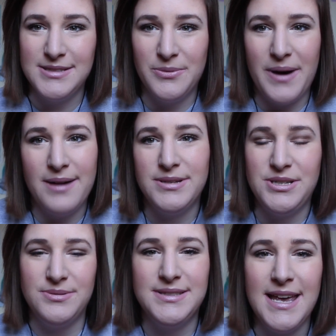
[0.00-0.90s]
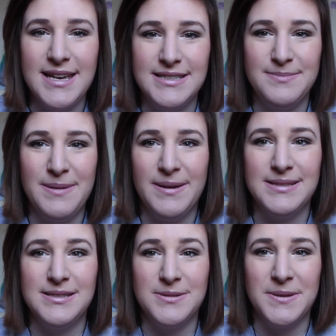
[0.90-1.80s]
So why would you say it to me?
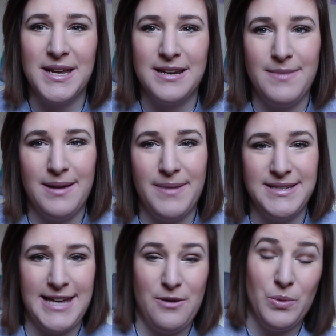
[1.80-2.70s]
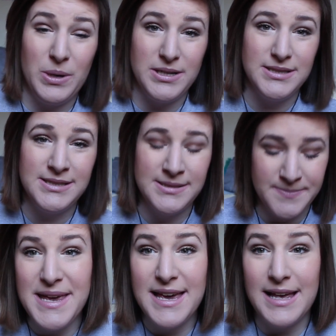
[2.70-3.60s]
Because it's only gonna make my day worse.
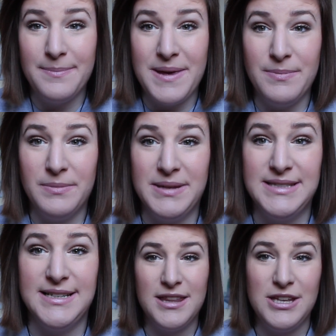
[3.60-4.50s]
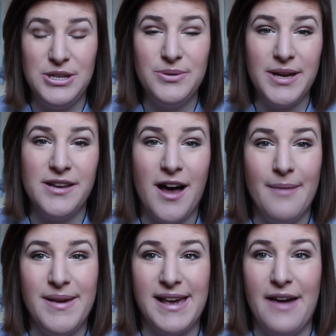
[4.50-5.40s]
Being a people pleaser. You
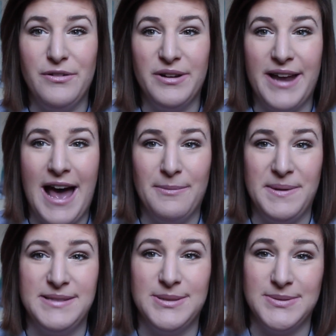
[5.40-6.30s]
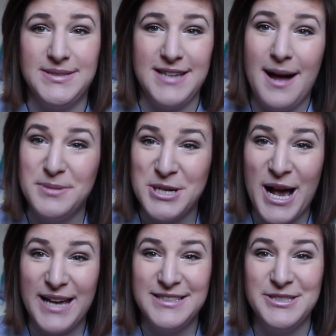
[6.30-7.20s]
cannot make everyone happy, so stop
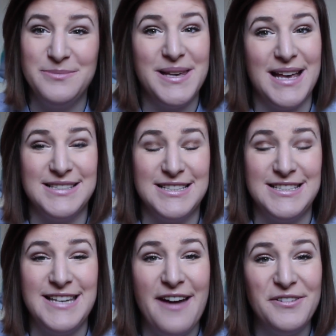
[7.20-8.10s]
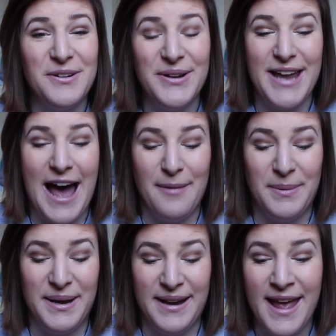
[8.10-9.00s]
trying to, because it's never going to
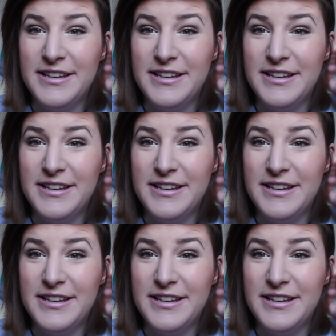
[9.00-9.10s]
happen.